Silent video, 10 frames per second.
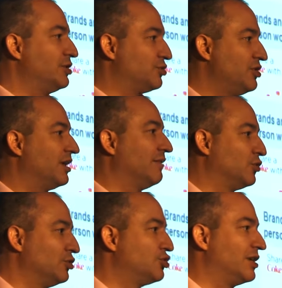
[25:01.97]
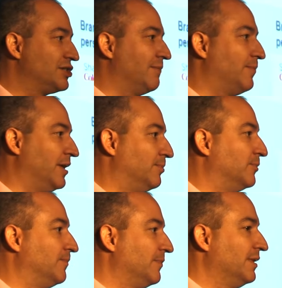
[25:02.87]
Make sure you can have good trust in
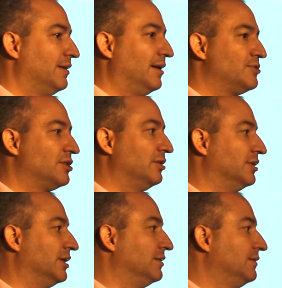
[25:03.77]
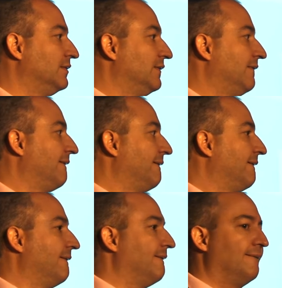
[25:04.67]
people. Absolutely.
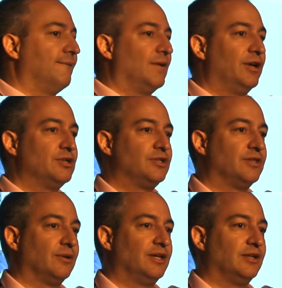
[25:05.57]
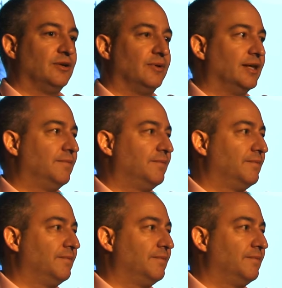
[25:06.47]
What else do you think we can do with that?